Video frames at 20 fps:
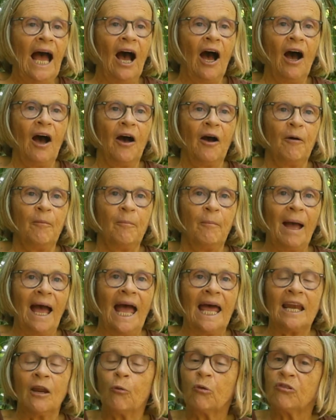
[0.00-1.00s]

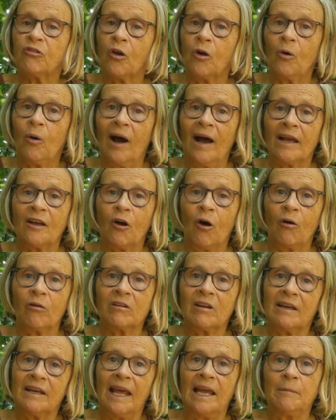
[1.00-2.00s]
And also I got
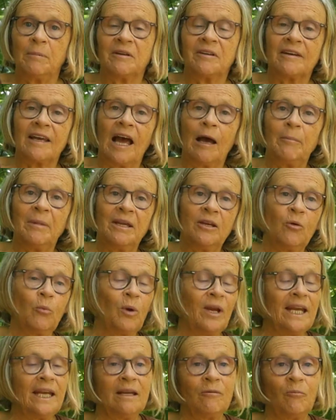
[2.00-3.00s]
a neighbour to come in, and
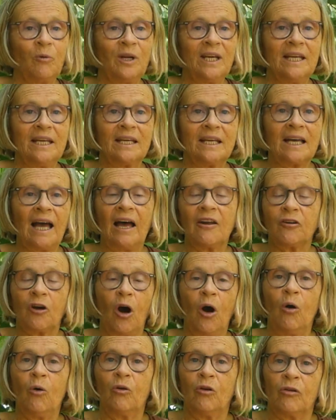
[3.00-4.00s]
we cut a
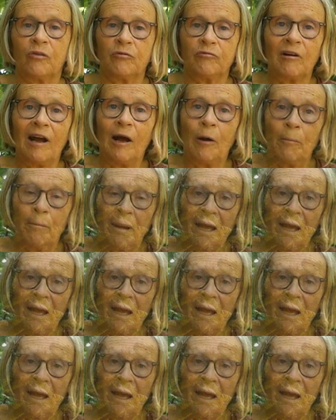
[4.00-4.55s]
whole lot of round